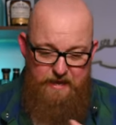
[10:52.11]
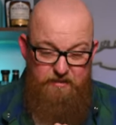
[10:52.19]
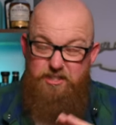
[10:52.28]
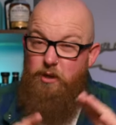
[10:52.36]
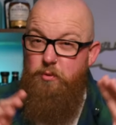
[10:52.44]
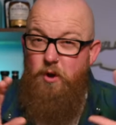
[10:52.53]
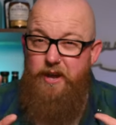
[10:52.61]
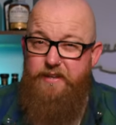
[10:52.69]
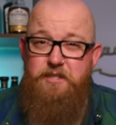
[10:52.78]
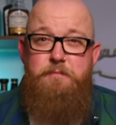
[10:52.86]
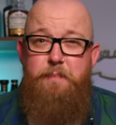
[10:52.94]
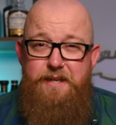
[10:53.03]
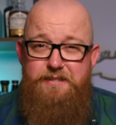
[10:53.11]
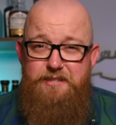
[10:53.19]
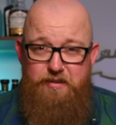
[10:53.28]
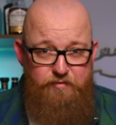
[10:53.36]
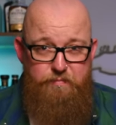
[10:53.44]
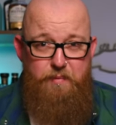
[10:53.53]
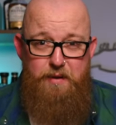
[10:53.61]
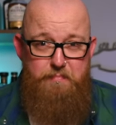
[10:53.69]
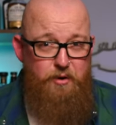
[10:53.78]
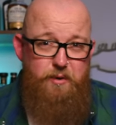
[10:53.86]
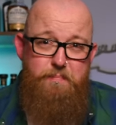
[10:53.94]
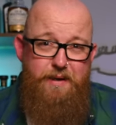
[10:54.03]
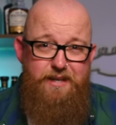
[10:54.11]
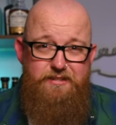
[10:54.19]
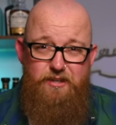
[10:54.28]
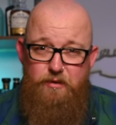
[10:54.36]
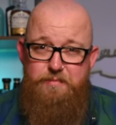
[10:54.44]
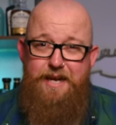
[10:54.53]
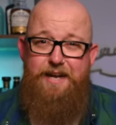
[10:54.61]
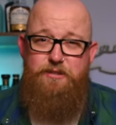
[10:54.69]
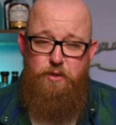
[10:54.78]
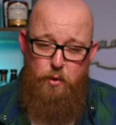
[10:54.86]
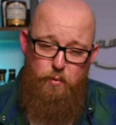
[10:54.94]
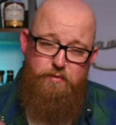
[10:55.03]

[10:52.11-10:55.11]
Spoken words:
Still not expensive by modern beer terms at all.